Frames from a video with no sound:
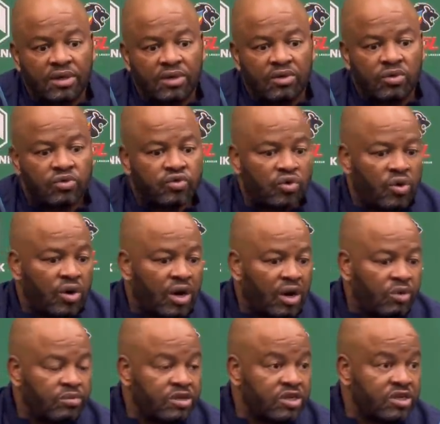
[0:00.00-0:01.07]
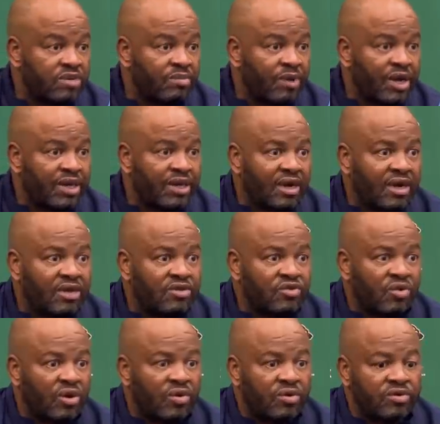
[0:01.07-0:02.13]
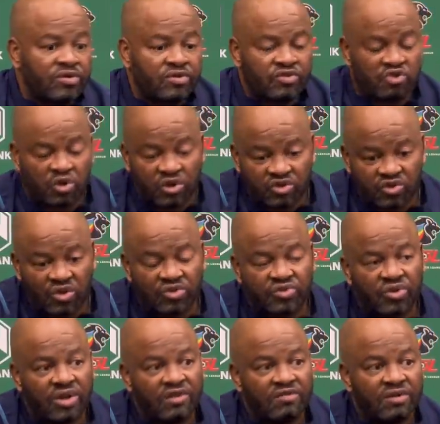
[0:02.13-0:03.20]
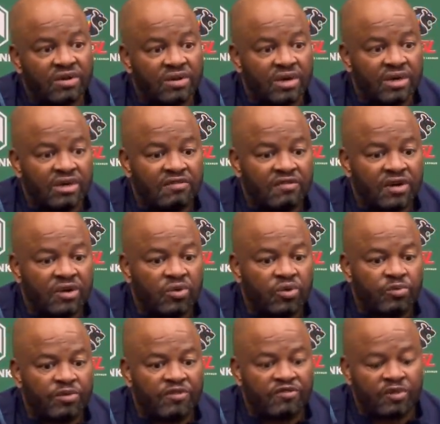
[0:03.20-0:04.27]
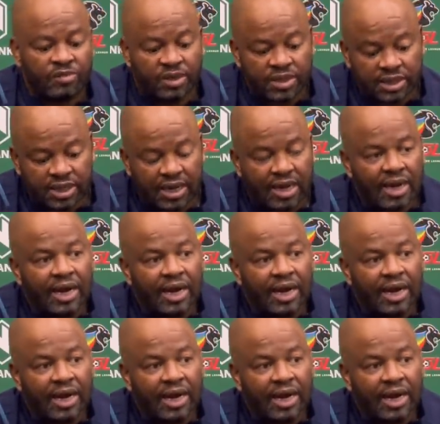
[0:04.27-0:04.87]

You saw how Mshishi played against Swallows. George also had a very good performance.